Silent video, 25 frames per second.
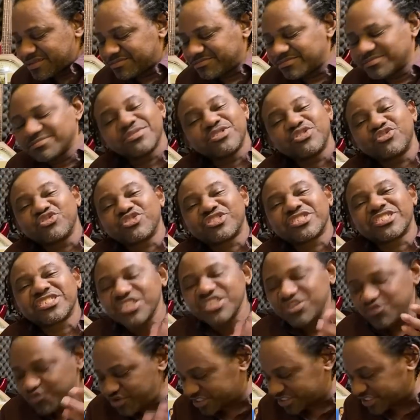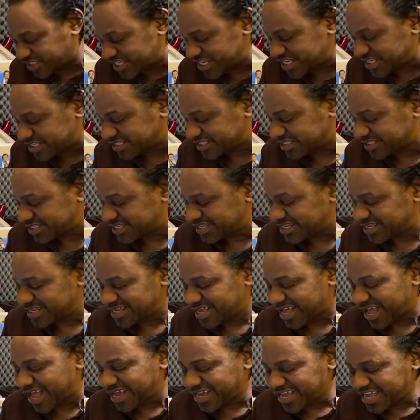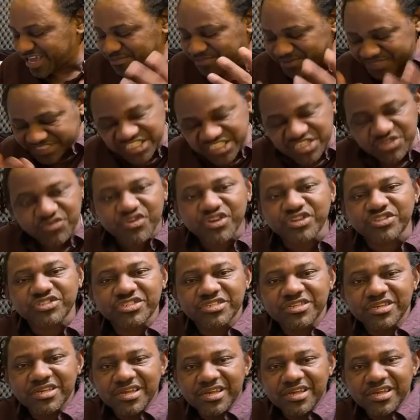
But do serious things and keep it serious.